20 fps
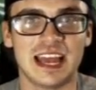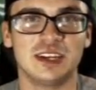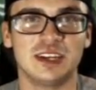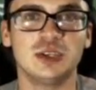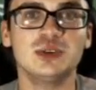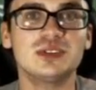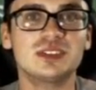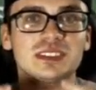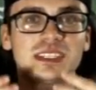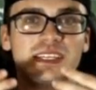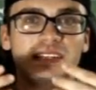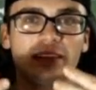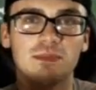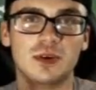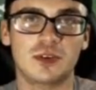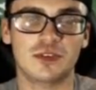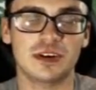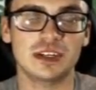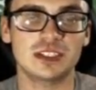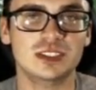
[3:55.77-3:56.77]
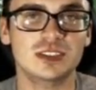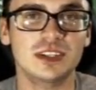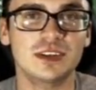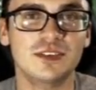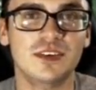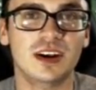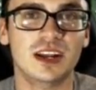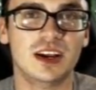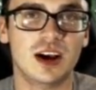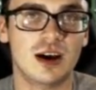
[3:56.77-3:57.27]
and you see them originally
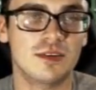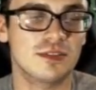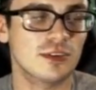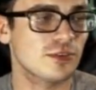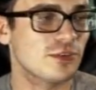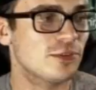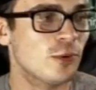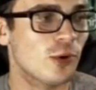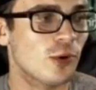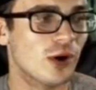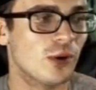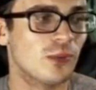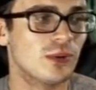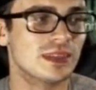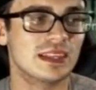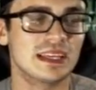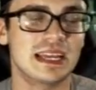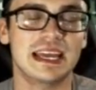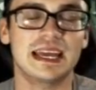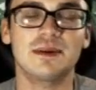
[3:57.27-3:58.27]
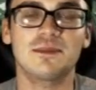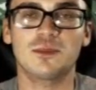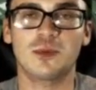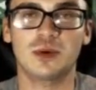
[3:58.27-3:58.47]
run a cover four with the hip